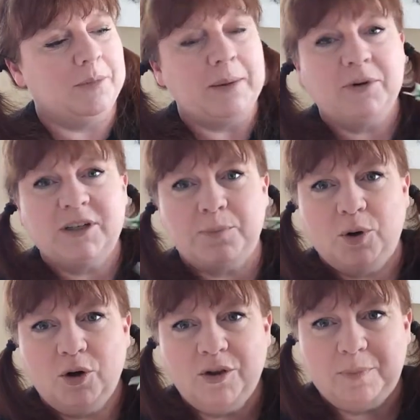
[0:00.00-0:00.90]
Remember to
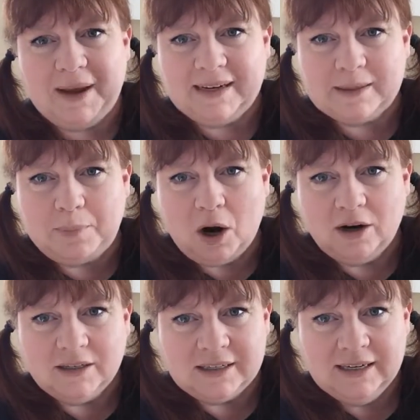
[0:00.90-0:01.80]
pull the picks
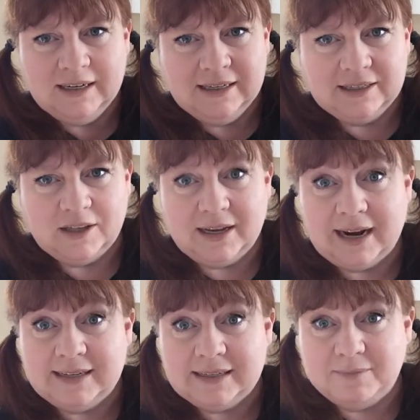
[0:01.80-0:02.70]
apart so they're
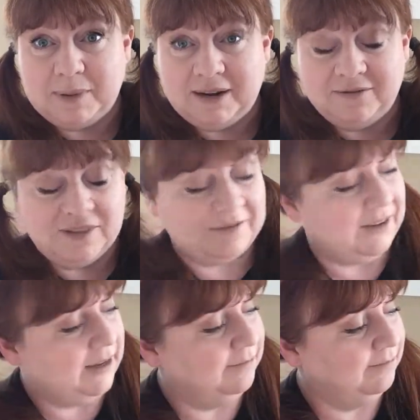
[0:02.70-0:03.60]
nice and big and
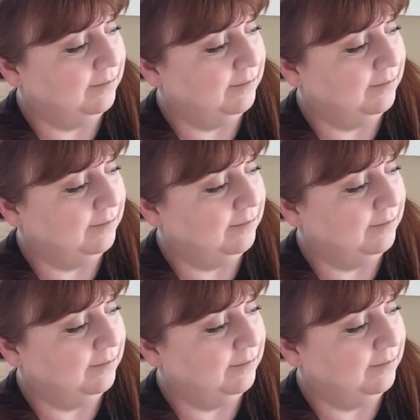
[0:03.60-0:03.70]
fluffy.